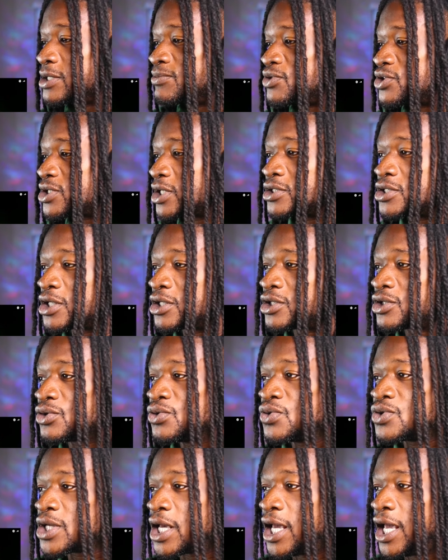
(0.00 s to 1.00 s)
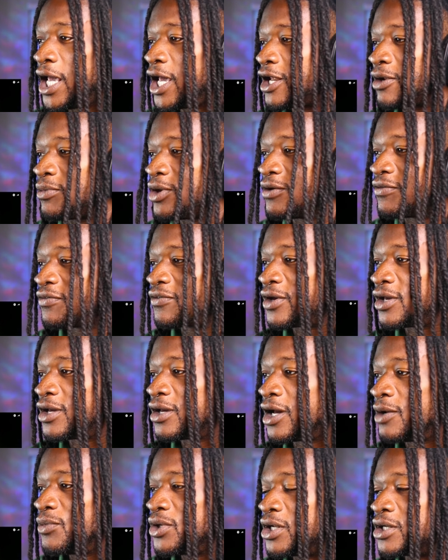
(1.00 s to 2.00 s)
I'm such a huge anime fan,
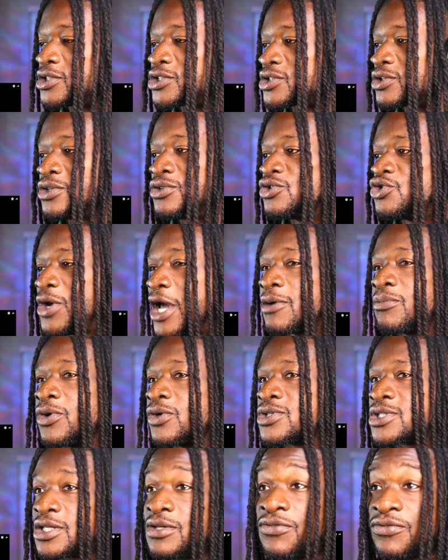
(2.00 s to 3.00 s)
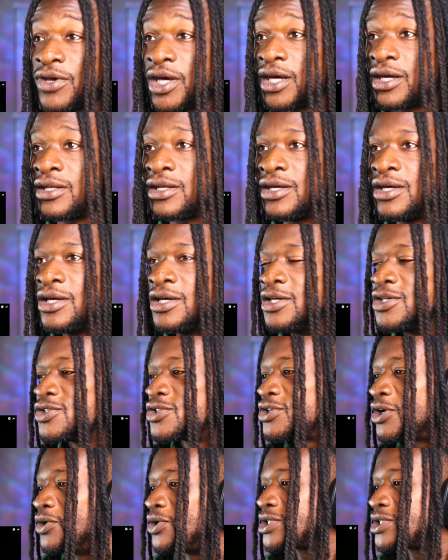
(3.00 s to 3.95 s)
I mean a Dragon Ball Z fan. So